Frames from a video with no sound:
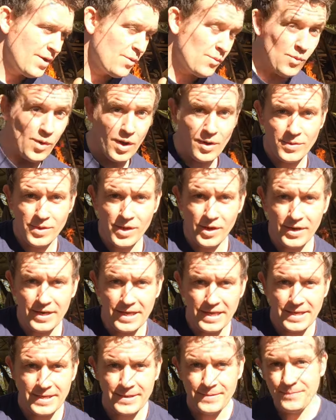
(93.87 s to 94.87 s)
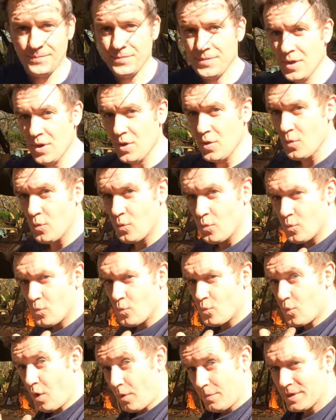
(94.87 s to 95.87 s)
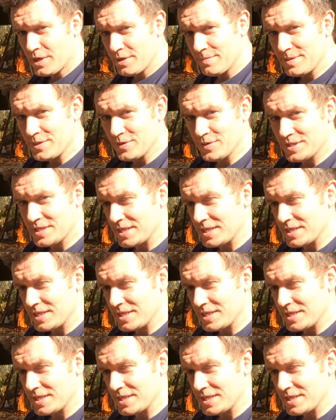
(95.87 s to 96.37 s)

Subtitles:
wild garlic. What we're going to be doing